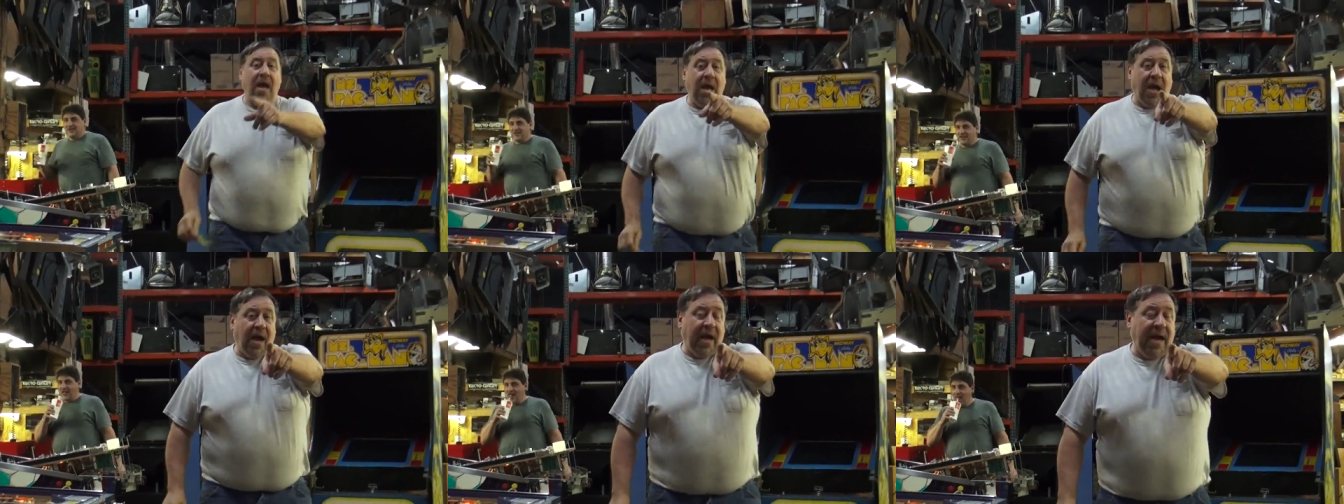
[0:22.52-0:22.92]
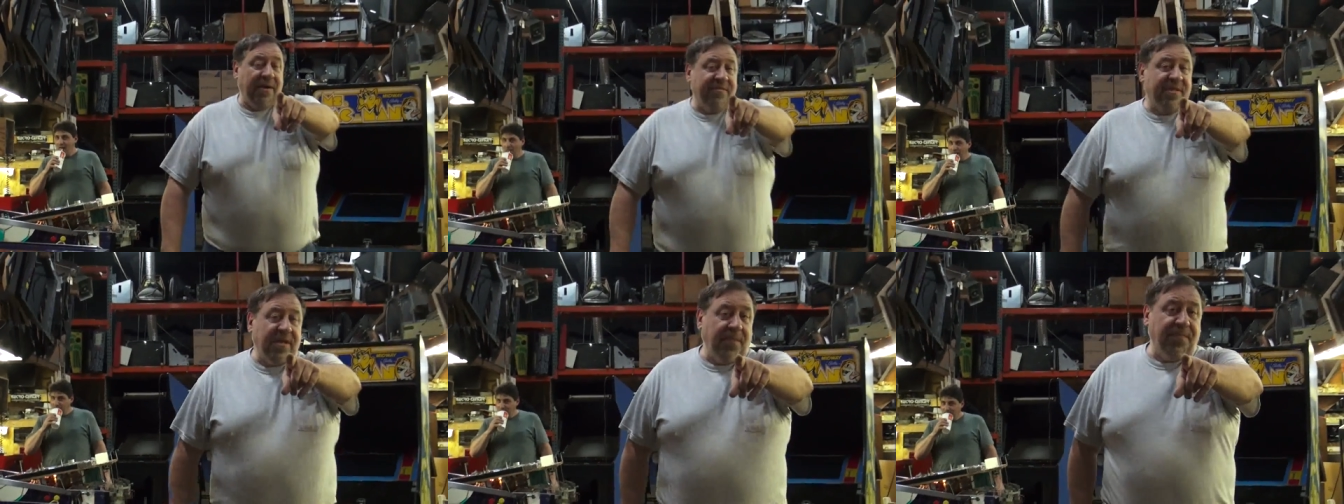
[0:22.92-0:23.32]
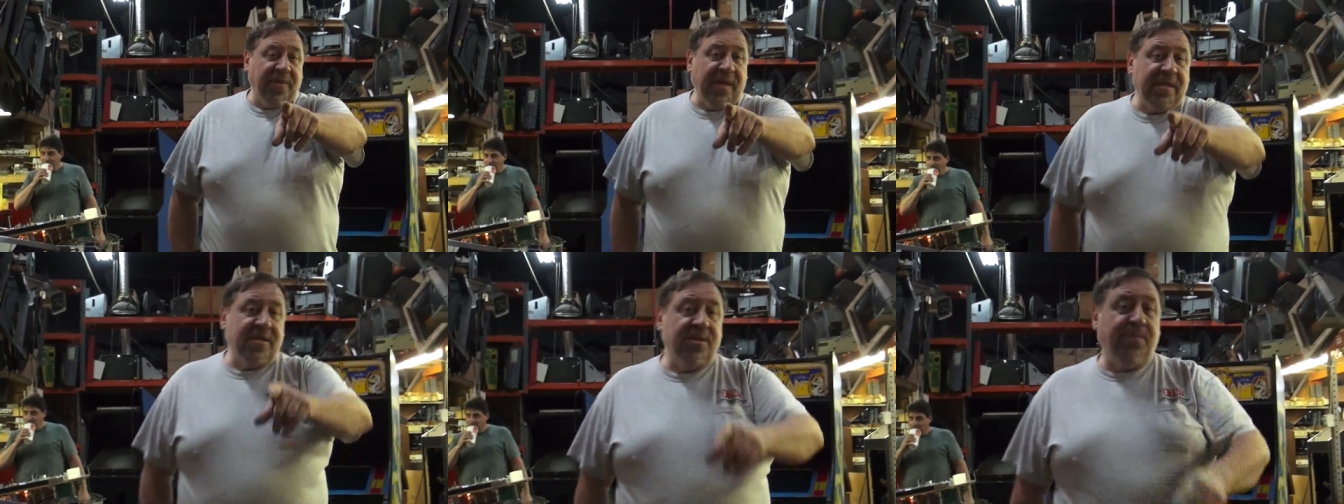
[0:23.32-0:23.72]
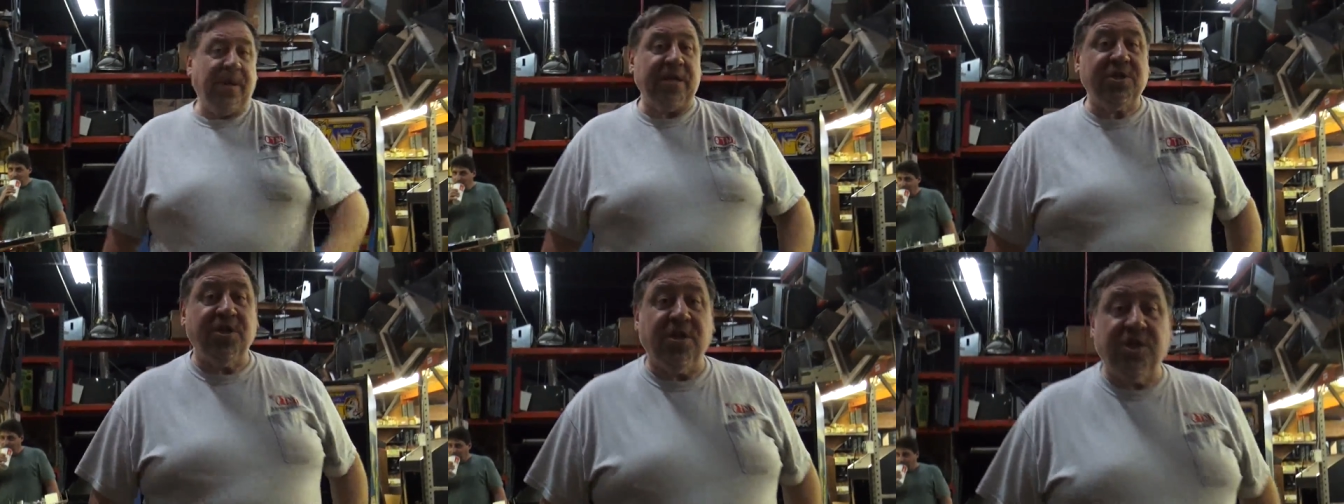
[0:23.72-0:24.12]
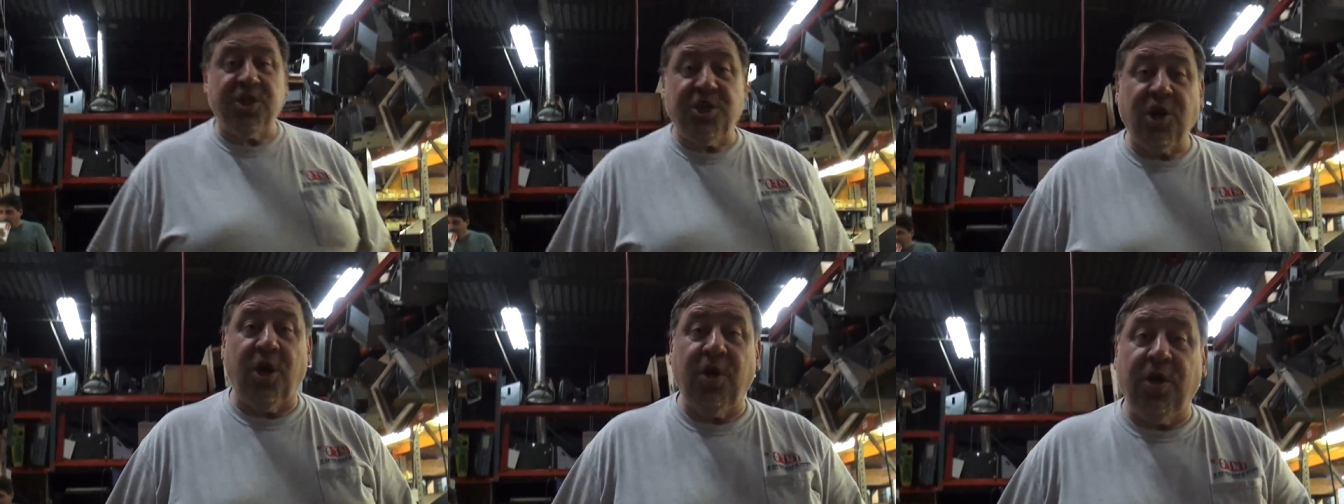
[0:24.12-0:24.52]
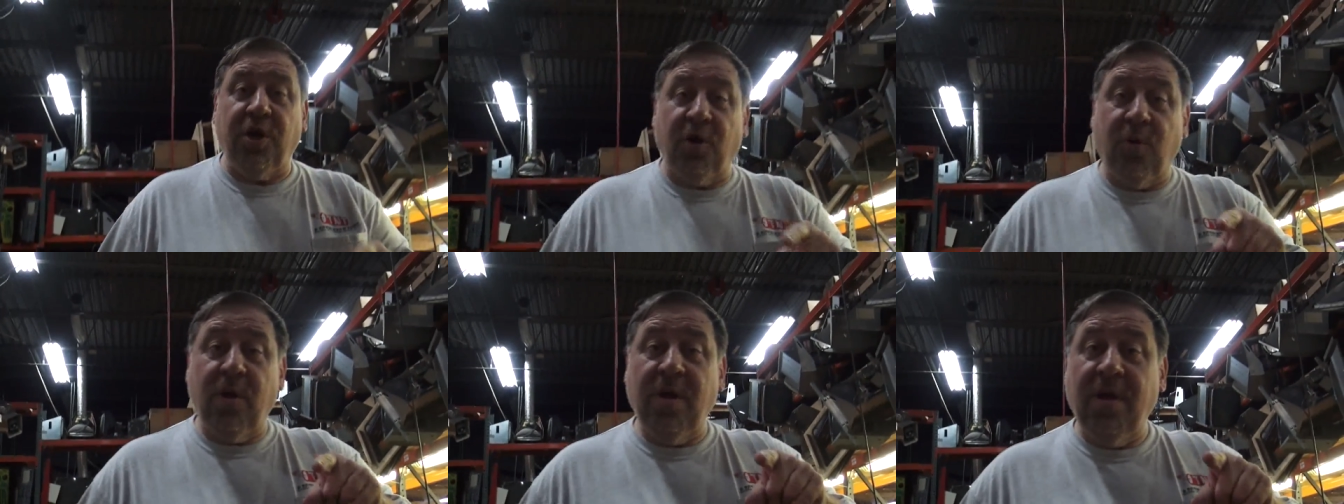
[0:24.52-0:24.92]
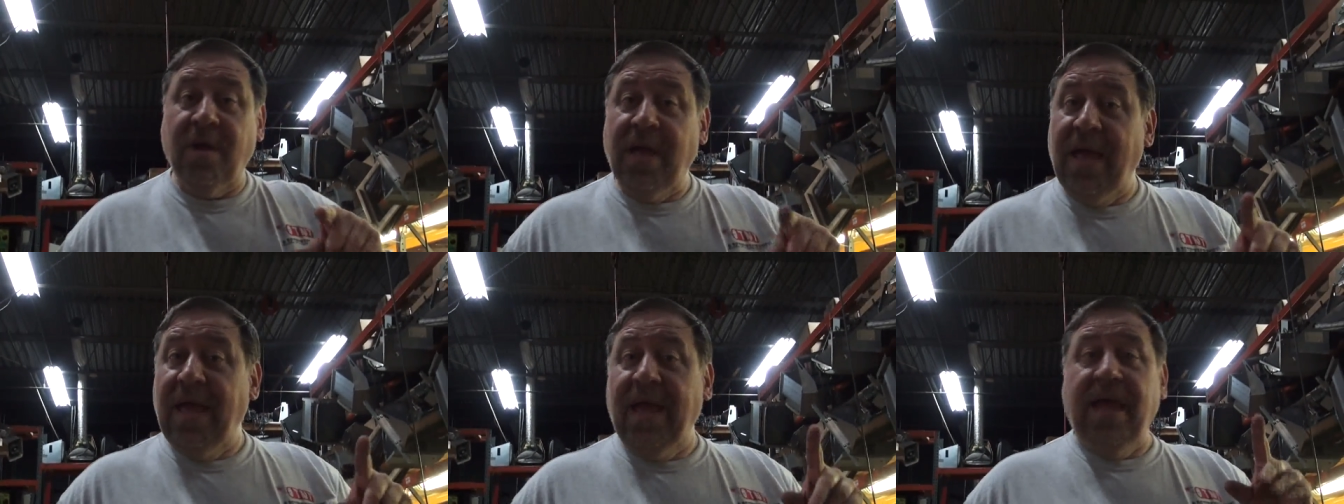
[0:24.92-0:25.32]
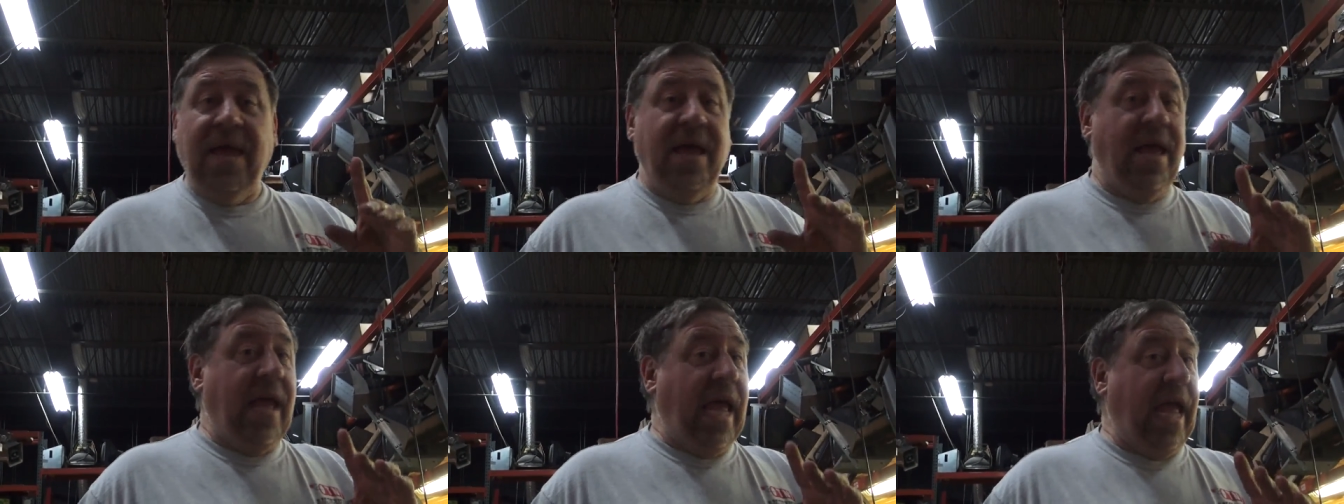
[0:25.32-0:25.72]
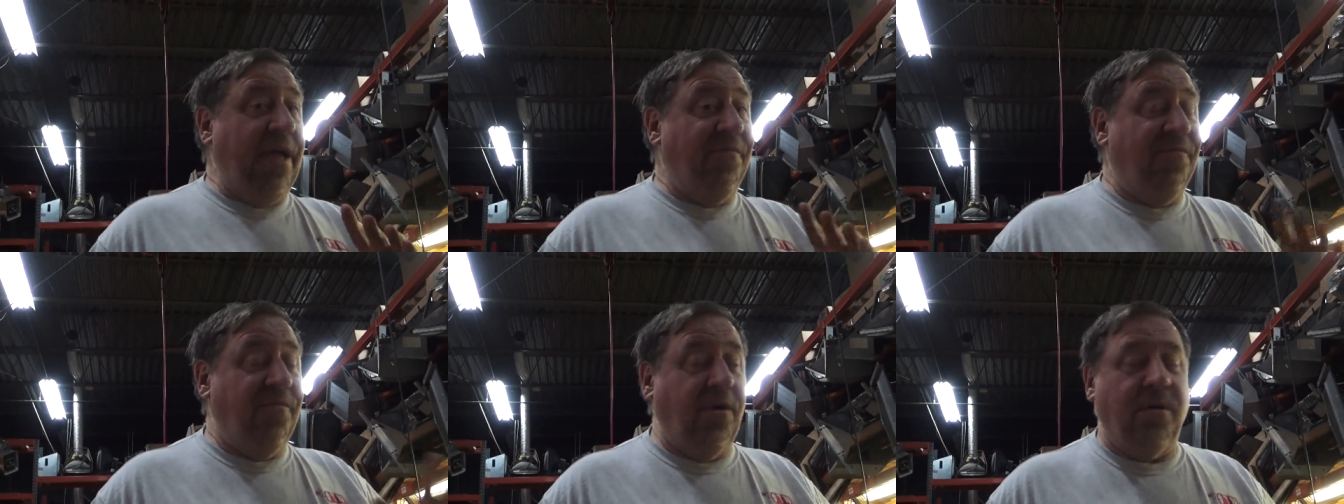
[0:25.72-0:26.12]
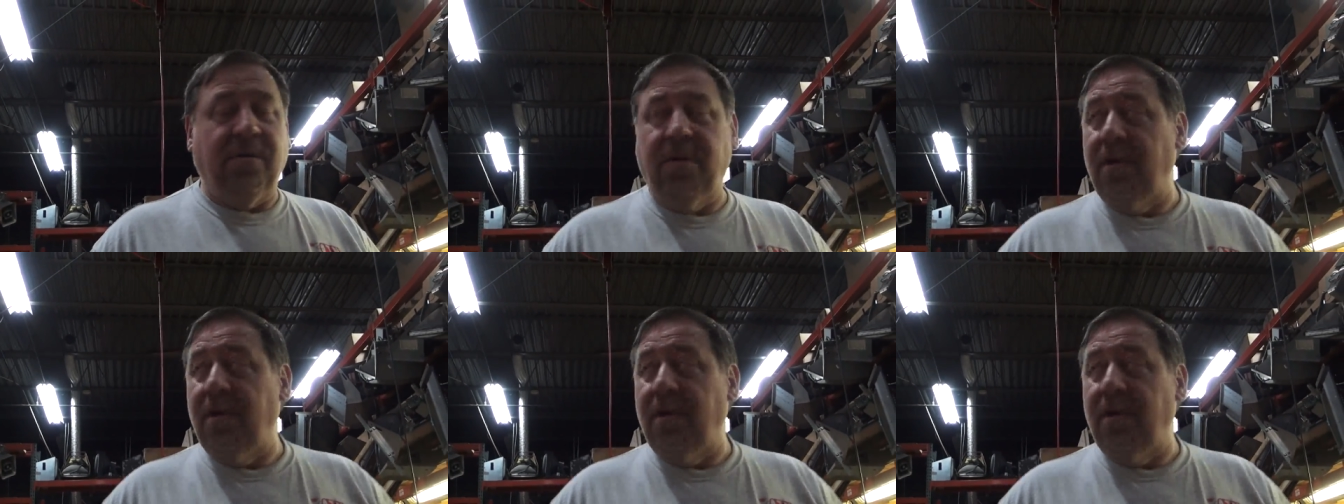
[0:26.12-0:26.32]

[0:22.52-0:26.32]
I have something special to show you. Ew. A ver.